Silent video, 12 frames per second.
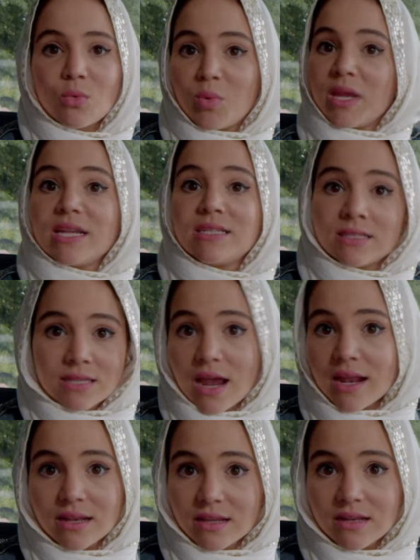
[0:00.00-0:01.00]
we
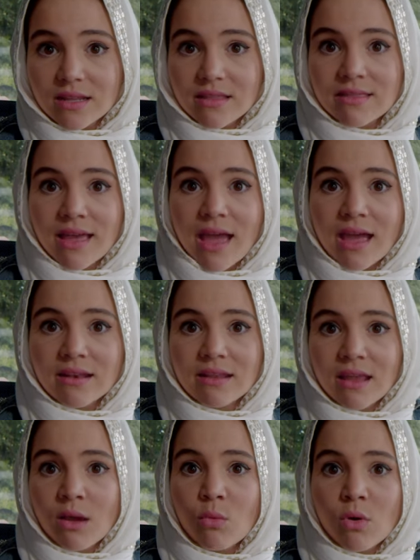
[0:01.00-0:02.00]
decided that
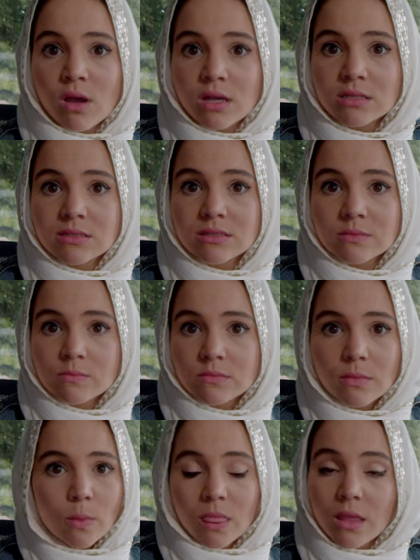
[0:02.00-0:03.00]
it was
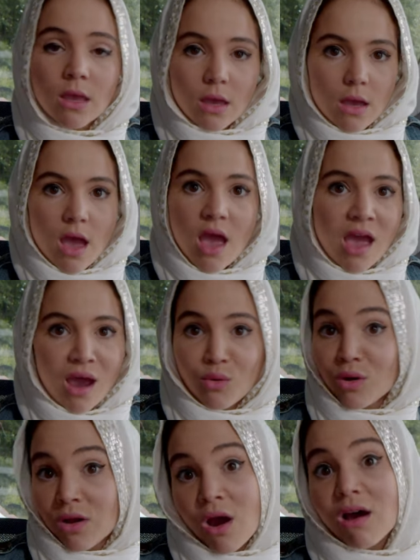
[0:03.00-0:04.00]

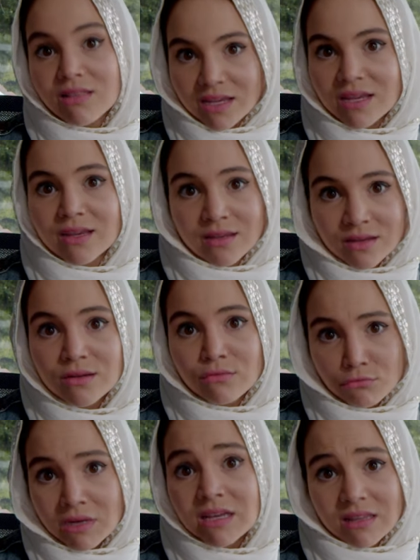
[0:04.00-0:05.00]
our calling,
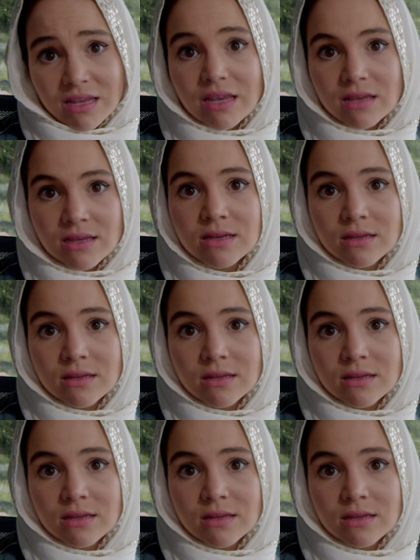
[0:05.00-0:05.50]
really,